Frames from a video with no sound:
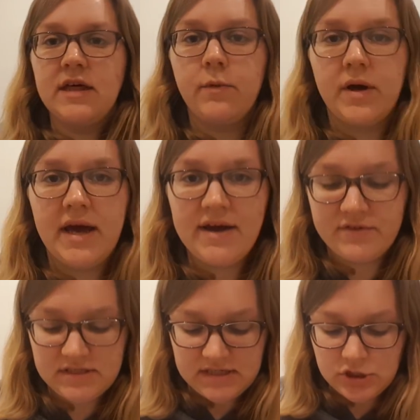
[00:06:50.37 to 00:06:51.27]
another one I
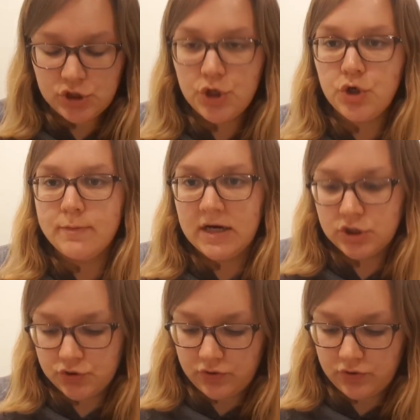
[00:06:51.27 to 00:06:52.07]
haven't done too much